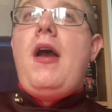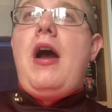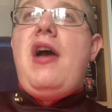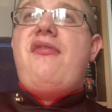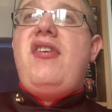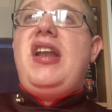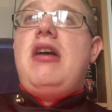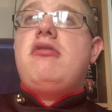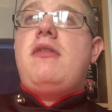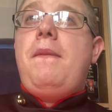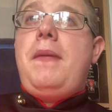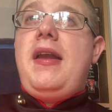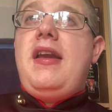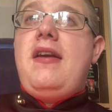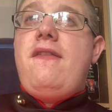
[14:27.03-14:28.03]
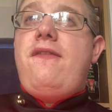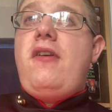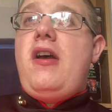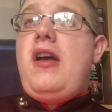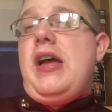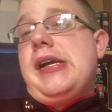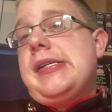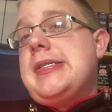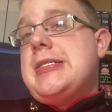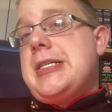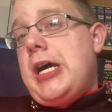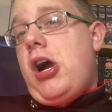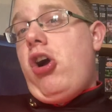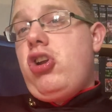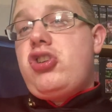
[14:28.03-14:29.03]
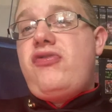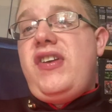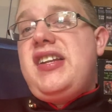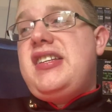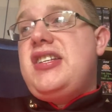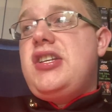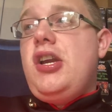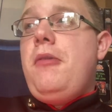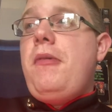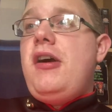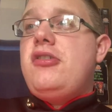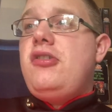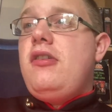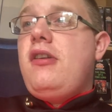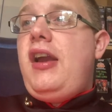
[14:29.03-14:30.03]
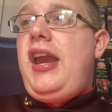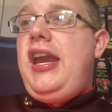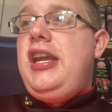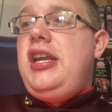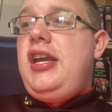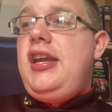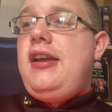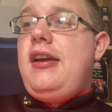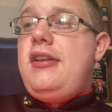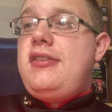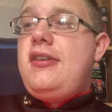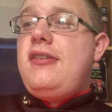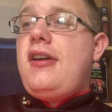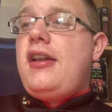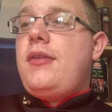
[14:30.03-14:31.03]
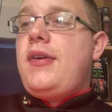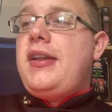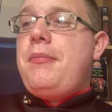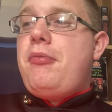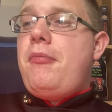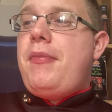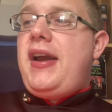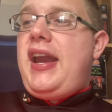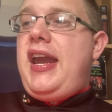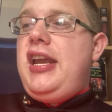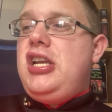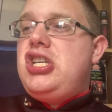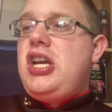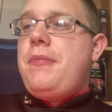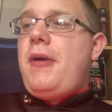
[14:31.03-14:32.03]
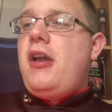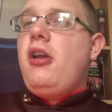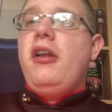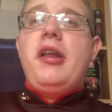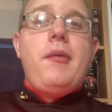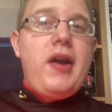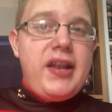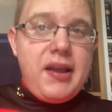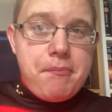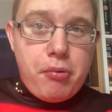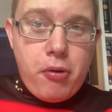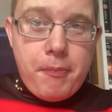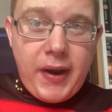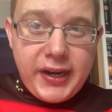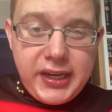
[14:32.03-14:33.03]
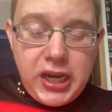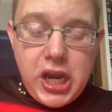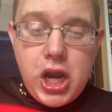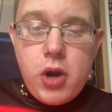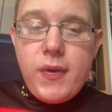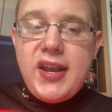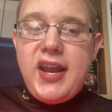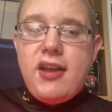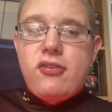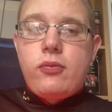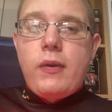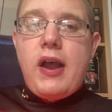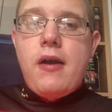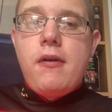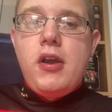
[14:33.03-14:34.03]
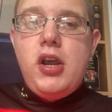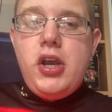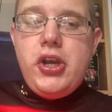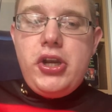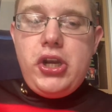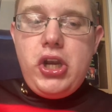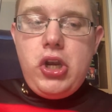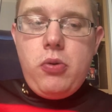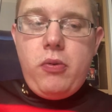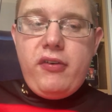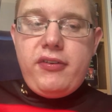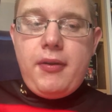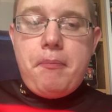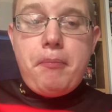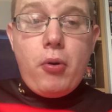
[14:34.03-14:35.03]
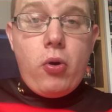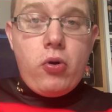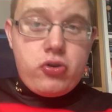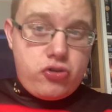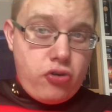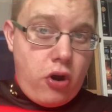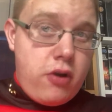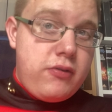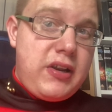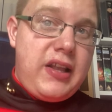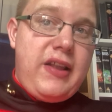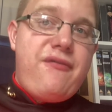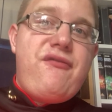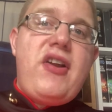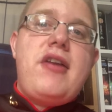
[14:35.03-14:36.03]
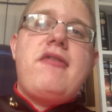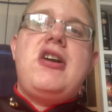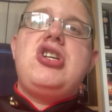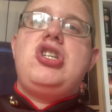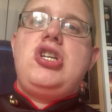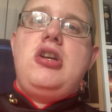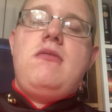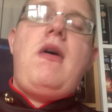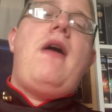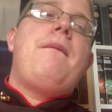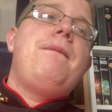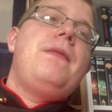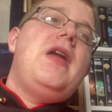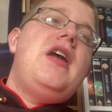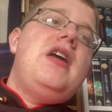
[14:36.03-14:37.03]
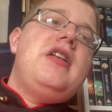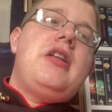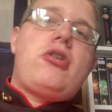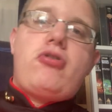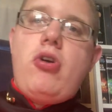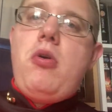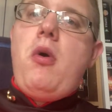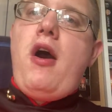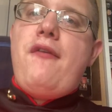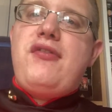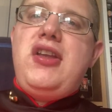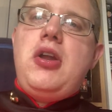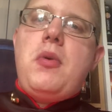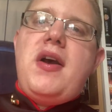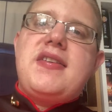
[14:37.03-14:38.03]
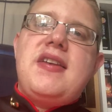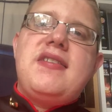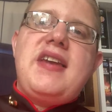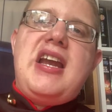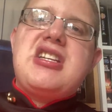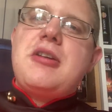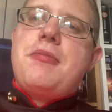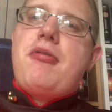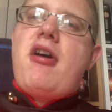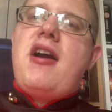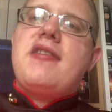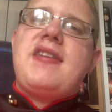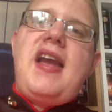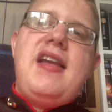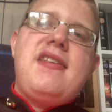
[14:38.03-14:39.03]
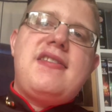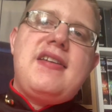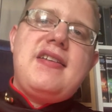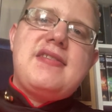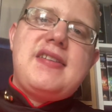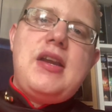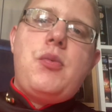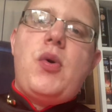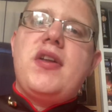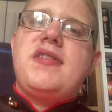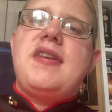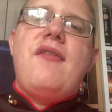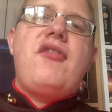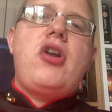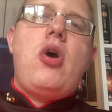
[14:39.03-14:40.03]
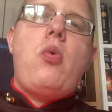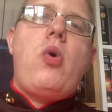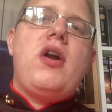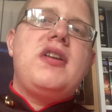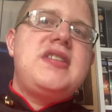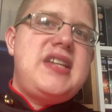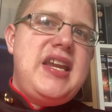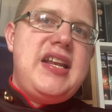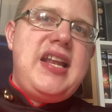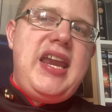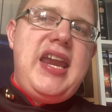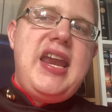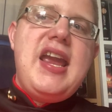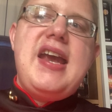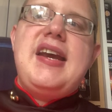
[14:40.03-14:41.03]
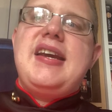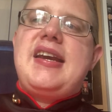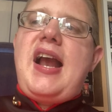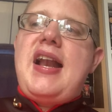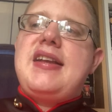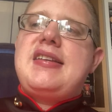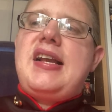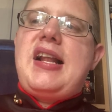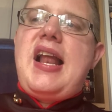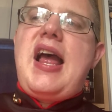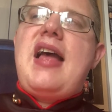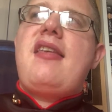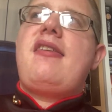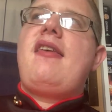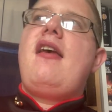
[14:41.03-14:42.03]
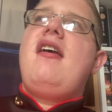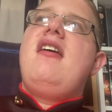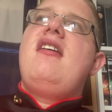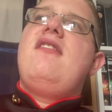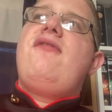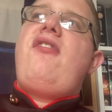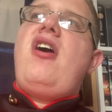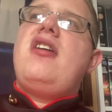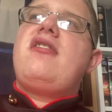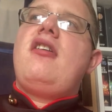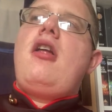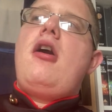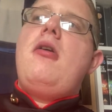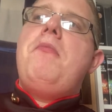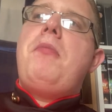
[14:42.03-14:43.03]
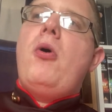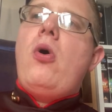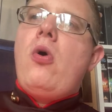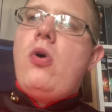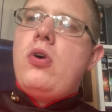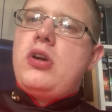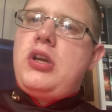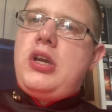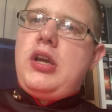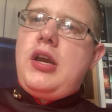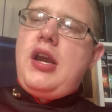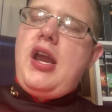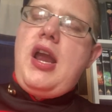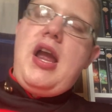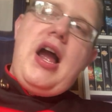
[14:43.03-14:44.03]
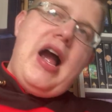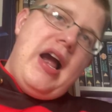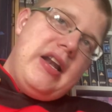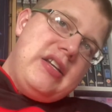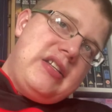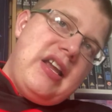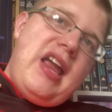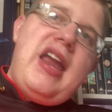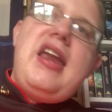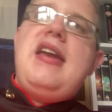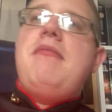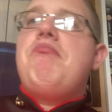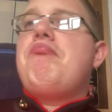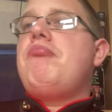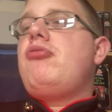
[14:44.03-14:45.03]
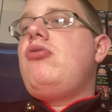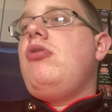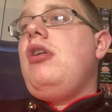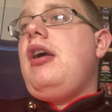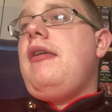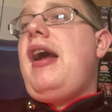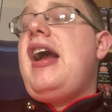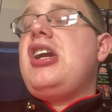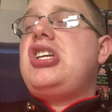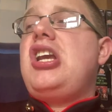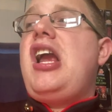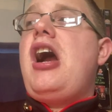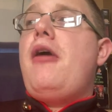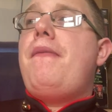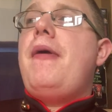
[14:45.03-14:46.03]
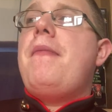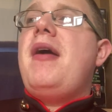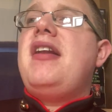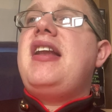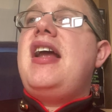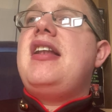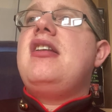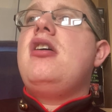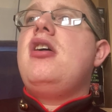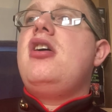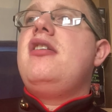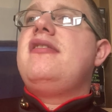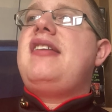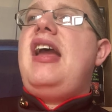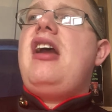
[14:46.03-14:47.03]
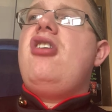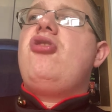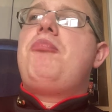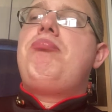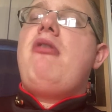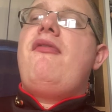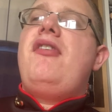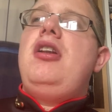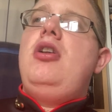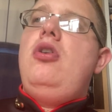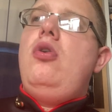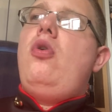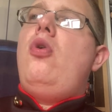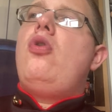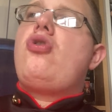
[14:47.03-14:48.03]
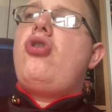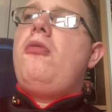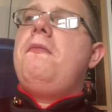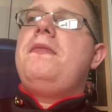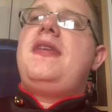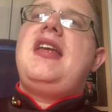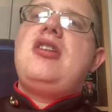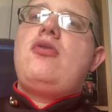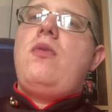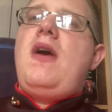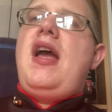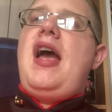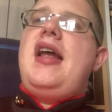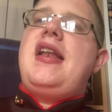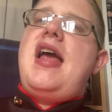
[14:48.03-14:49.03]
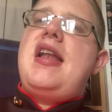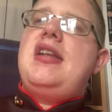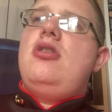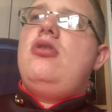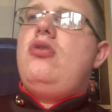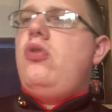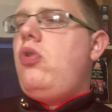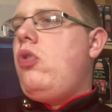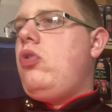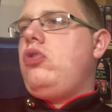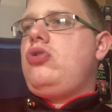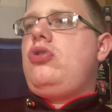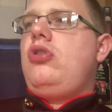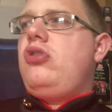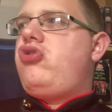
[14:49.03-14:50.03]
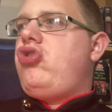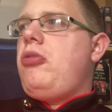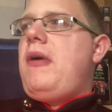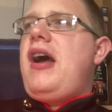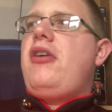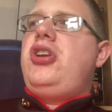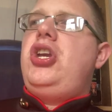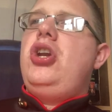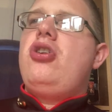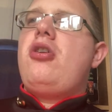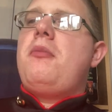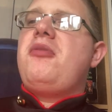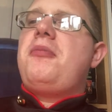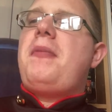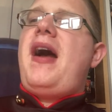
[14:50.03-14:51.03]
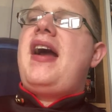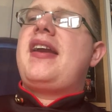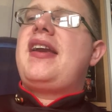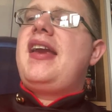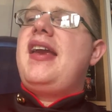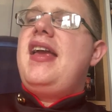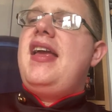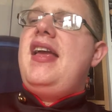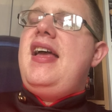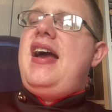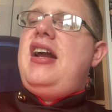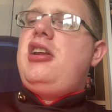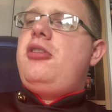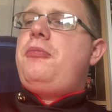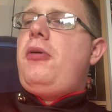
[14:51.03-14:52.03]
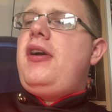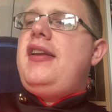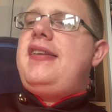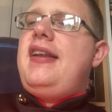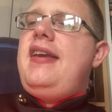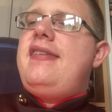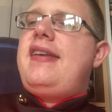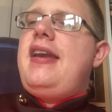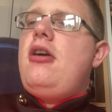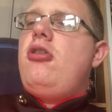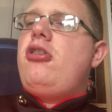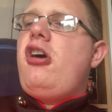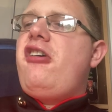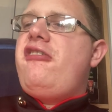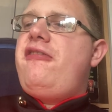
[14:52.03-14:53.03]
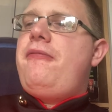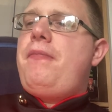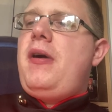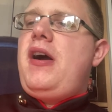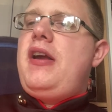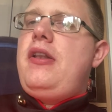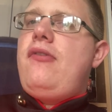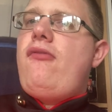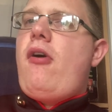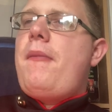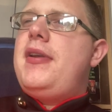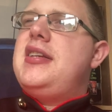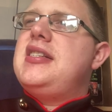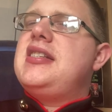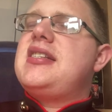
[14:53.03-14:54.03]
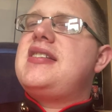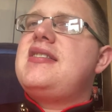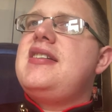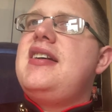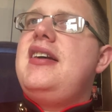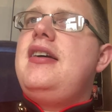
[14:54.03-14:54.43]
I think that was a bit of a harsh thing to do, but I do like the way they brought back E-Chip. I like the way they brought back Hugh in it as well. Hugh was a Borg drone that the Federation, well, the crew of the USS Enterprise NCC-1701D, the Galaxy class, finds a low Borg, and they actually help him. And then Data's brother Law comes into it, and then Law, somehow Hugh comes back at this point until he's killed off by the Romulans.